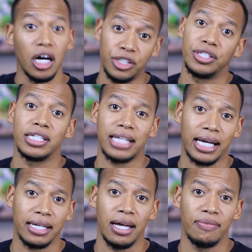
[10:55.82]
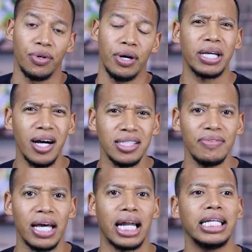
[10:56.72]
onto the second level. Because
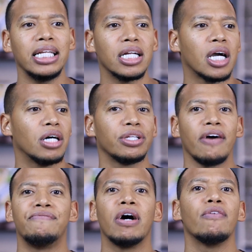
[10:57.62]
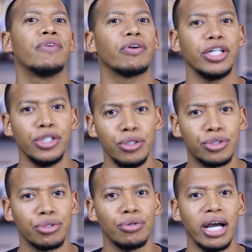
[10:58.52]
of that, I needed a color that felt very
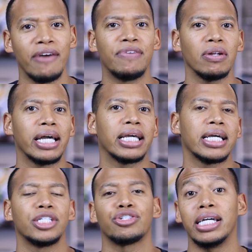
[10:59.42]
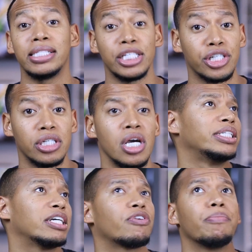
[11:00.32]
neutral. It felt like it could transition where
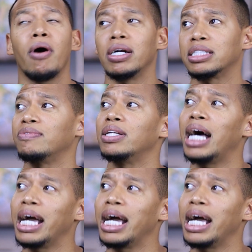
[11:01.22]
different parts of the